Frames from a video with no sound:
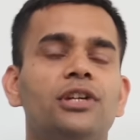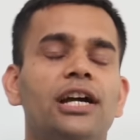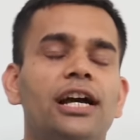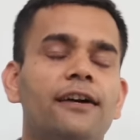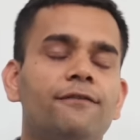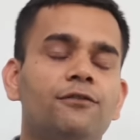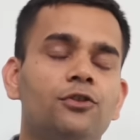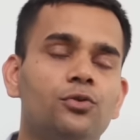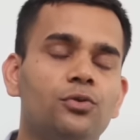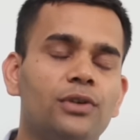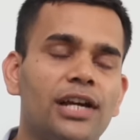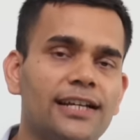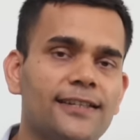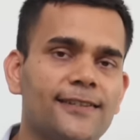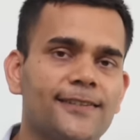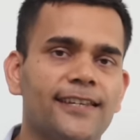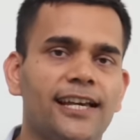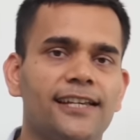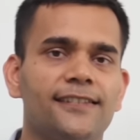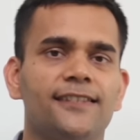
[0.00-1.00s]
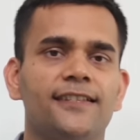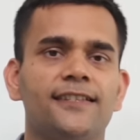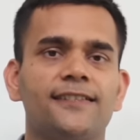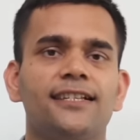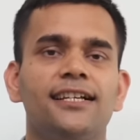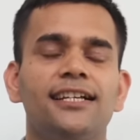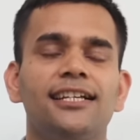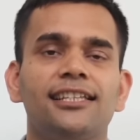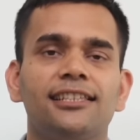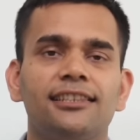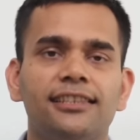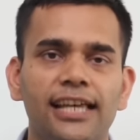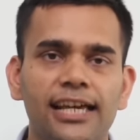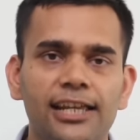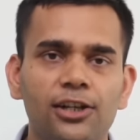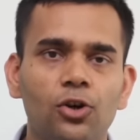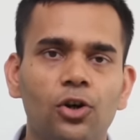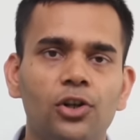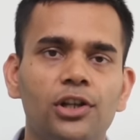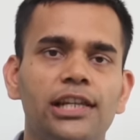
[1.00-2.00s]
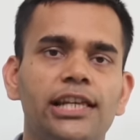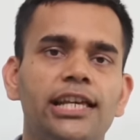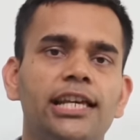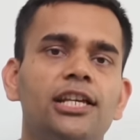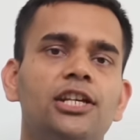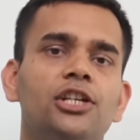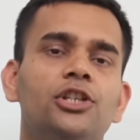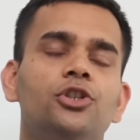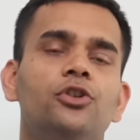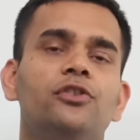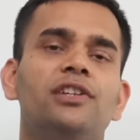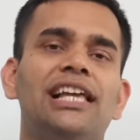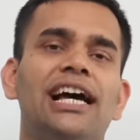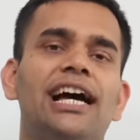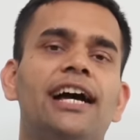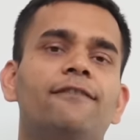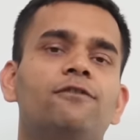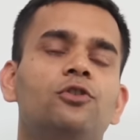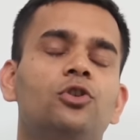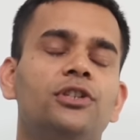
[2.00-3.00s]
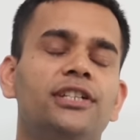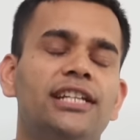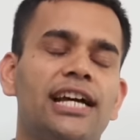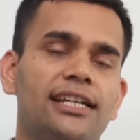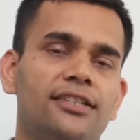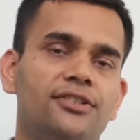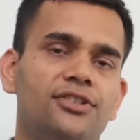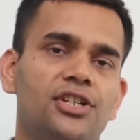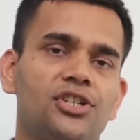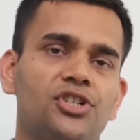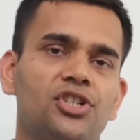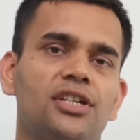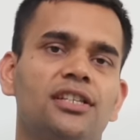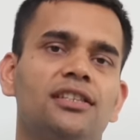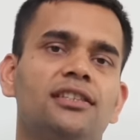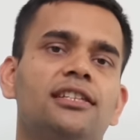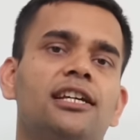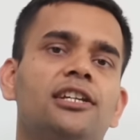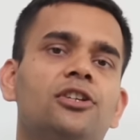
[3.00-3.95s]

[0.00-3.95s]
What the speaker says: You have to do exercises, then only you will have good digestion,